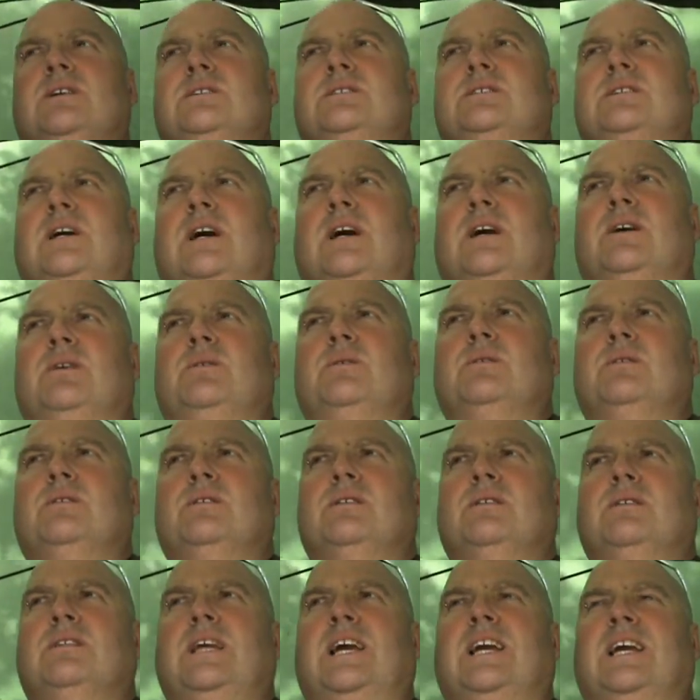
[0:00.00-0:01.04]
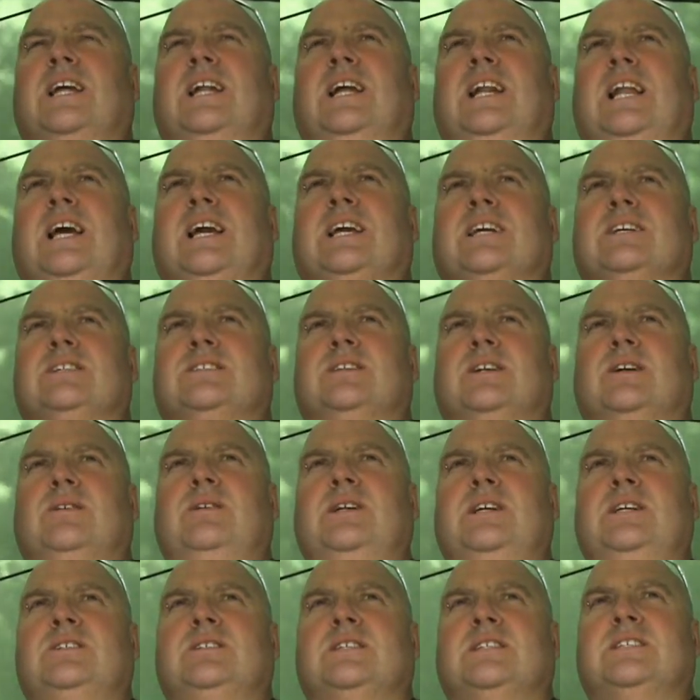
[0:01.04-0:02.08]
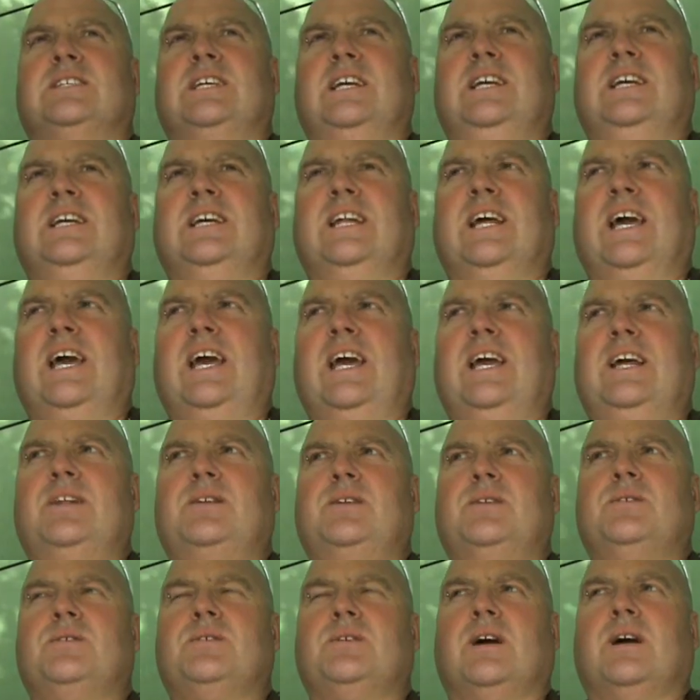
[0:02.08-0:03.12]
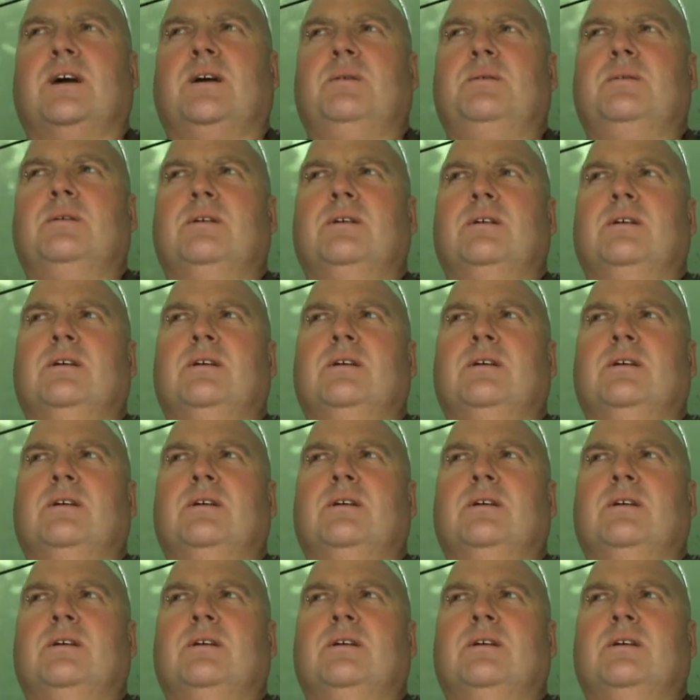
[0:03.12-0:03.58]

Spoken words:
So they're going to leg it soon. He's just thinking ahead. So